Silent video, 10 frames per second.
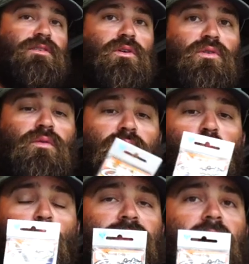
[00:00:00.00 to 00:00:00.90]
circle
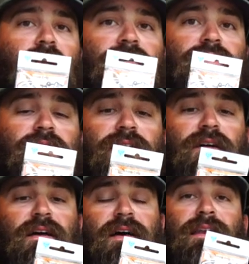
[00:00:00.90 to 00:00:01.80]
one-aught hook.
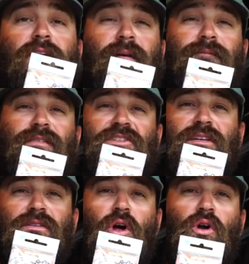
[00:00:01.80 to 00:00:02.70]
Now, if I'm
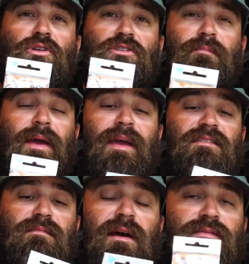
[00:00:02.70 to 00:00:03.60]
fishing larger bait,
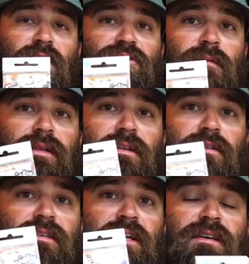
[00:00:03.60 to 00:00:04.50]
sometimes I'll jump that
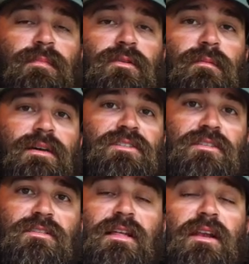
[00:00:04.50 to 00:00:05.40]
hook size up a little bit
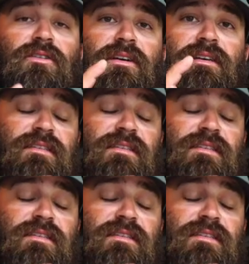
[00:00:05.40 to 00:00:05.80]
just so that hook